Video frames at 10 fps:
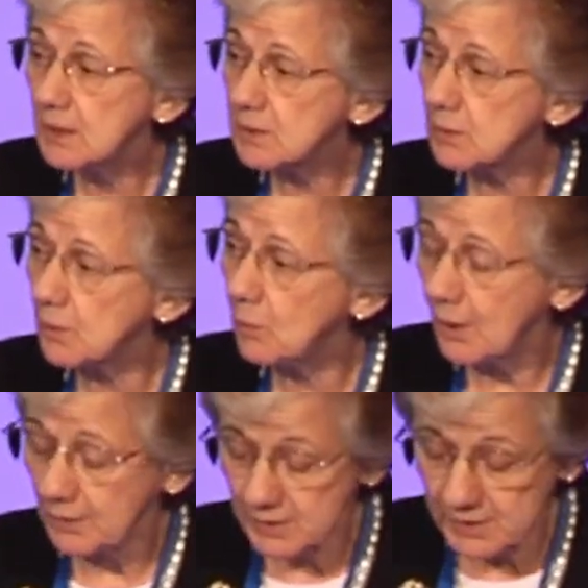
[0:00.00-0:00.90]
into the
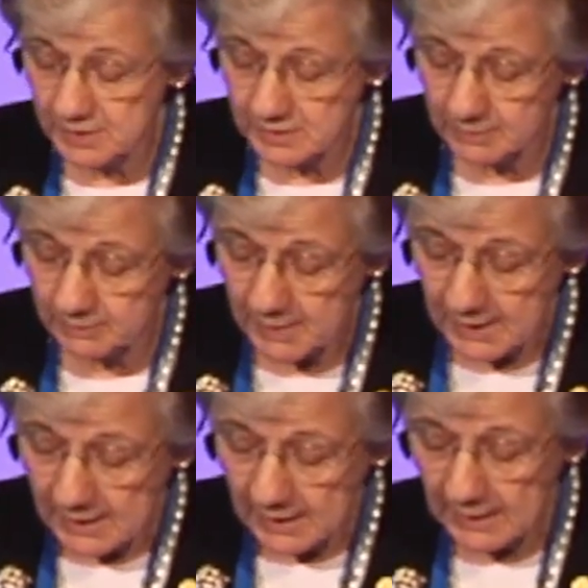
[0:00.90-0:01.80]
water
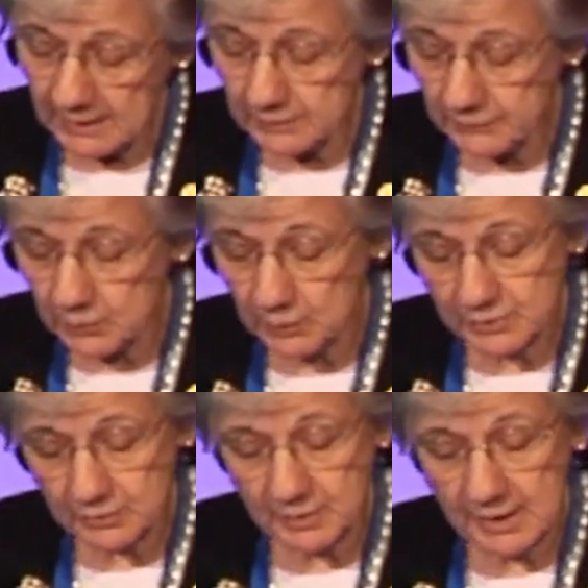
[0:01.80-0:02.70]
system, and of
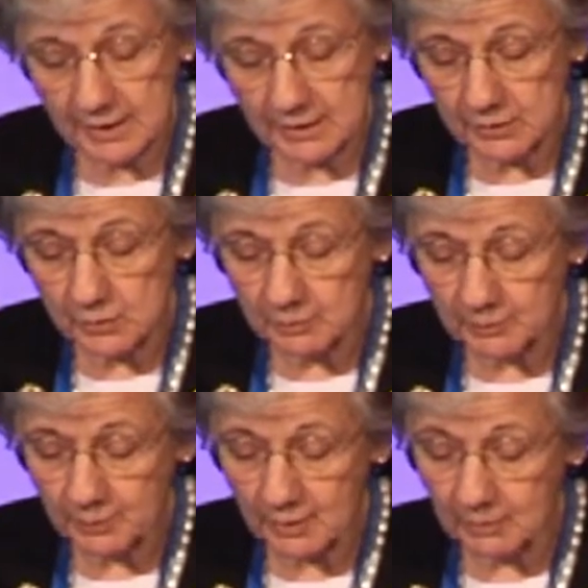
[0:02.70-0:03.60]
course, creating a
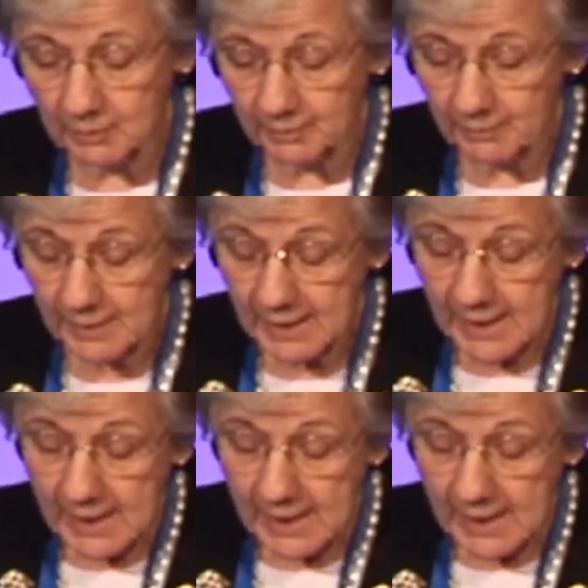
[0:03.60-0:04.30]
human problem.